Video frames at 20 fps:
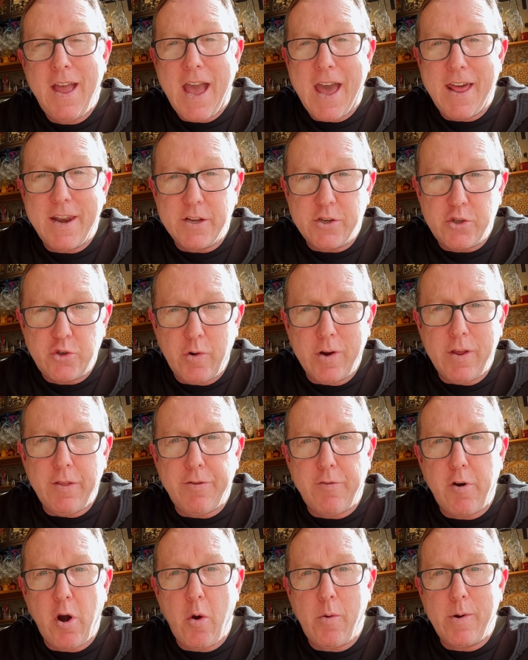and a drink
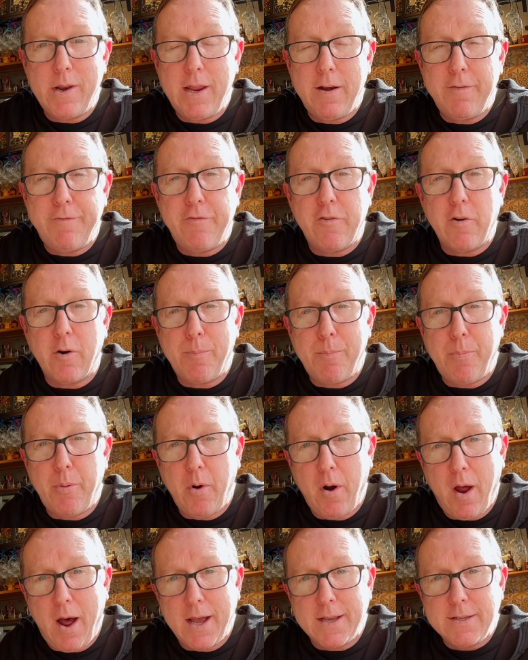thrown in for a
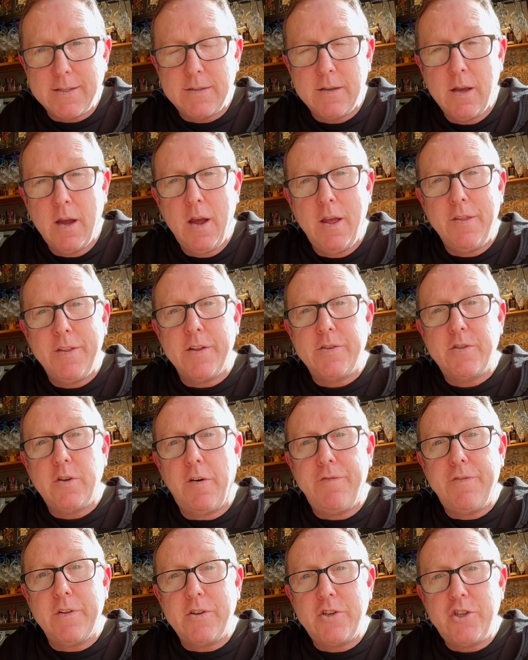price that's
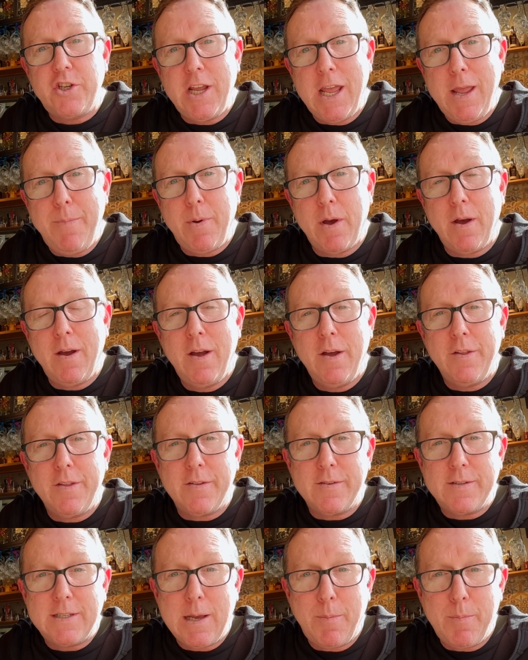often cheaper
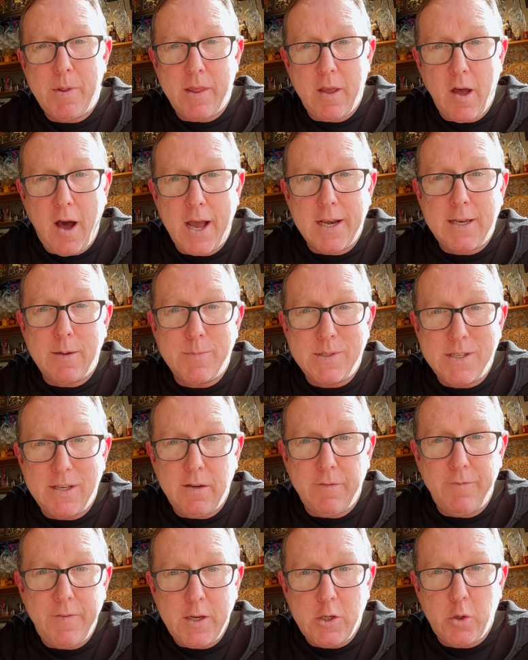than some of the items
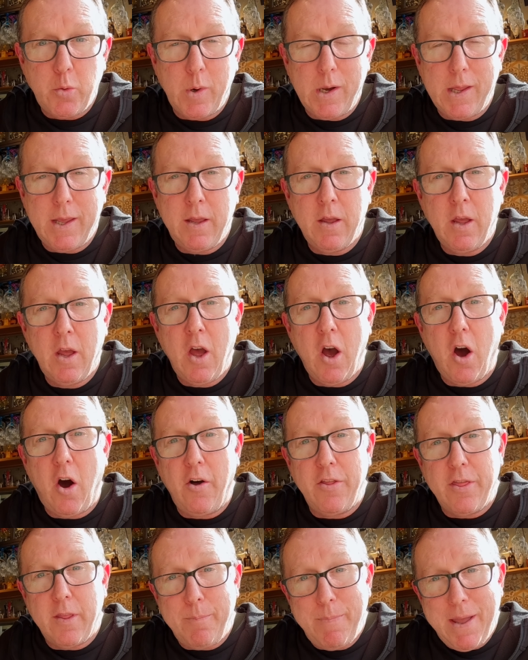individually
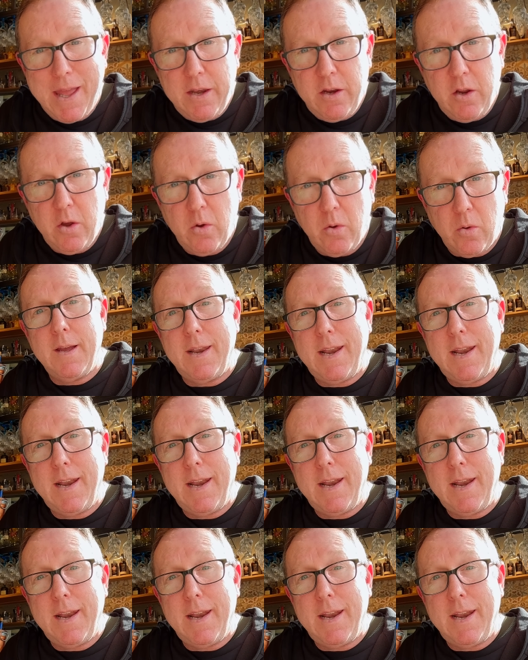on the menu.